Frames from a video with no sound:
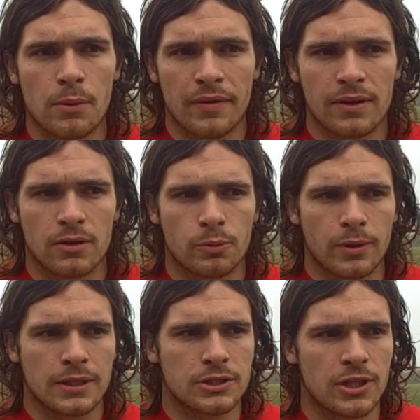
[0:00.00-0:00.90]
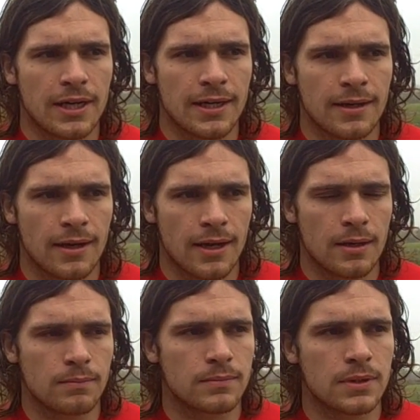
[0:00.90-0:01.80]
Yeah, we've had a good week's training.
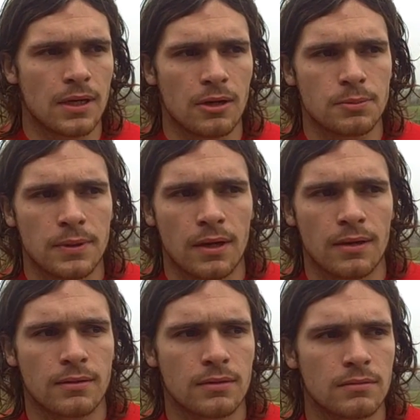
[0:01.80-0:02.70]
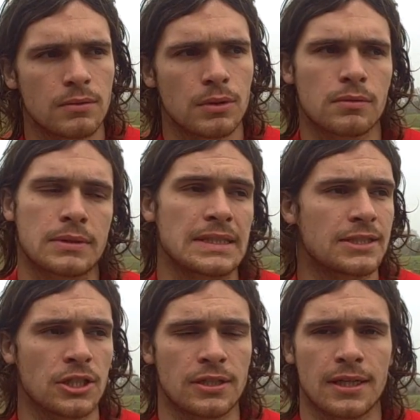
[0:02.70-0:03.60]
You know, it's been since
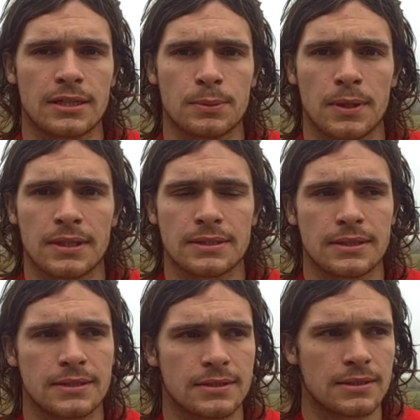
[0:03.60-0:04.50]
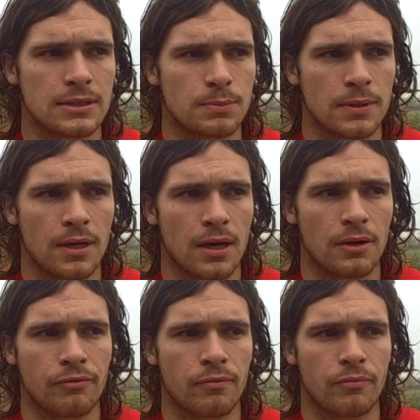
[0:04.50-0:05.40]
Sunday, to be honest, it's been a
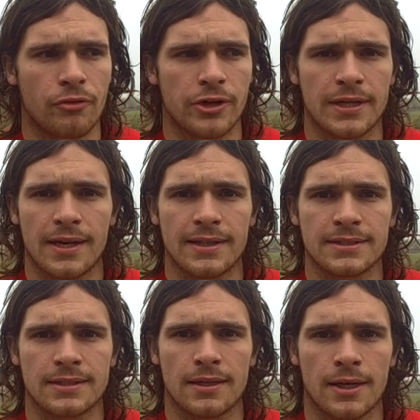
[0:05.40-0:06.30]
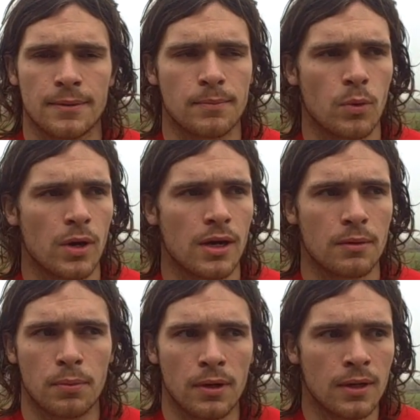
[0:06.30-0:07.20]
hard 3 days work,
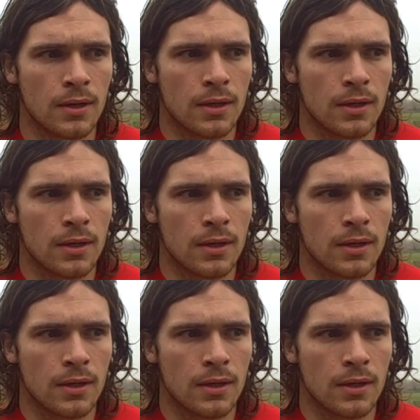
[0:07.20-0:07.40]
but